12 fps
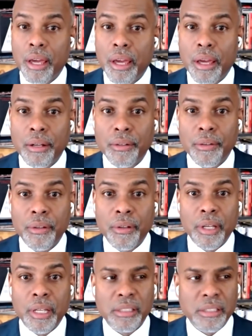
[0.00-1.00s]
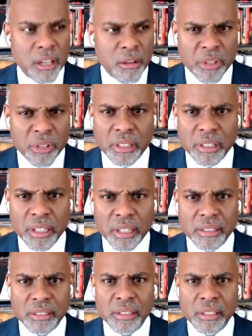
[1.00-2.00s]
And he's coming
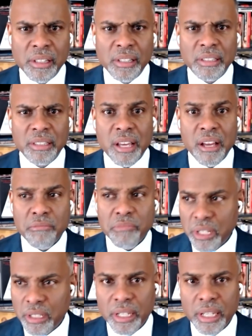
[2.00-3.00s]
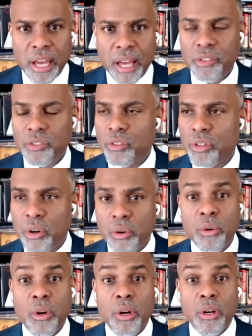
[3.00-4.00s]
in to tell me that he has to
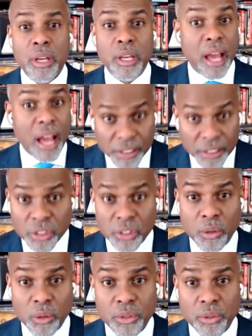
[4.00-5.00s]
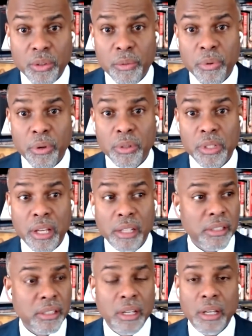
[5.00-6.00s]
go to the
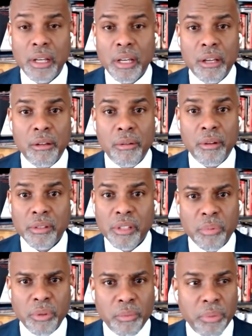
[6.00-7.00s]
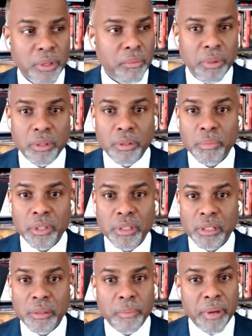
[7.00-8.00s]
protest. I said, but
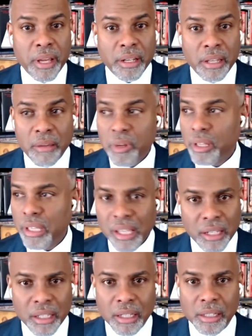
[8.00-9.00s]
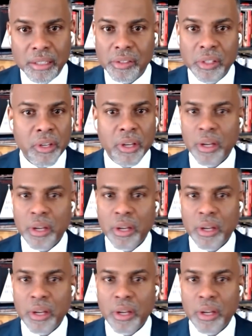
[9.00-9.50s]
there's a pandemic killing us.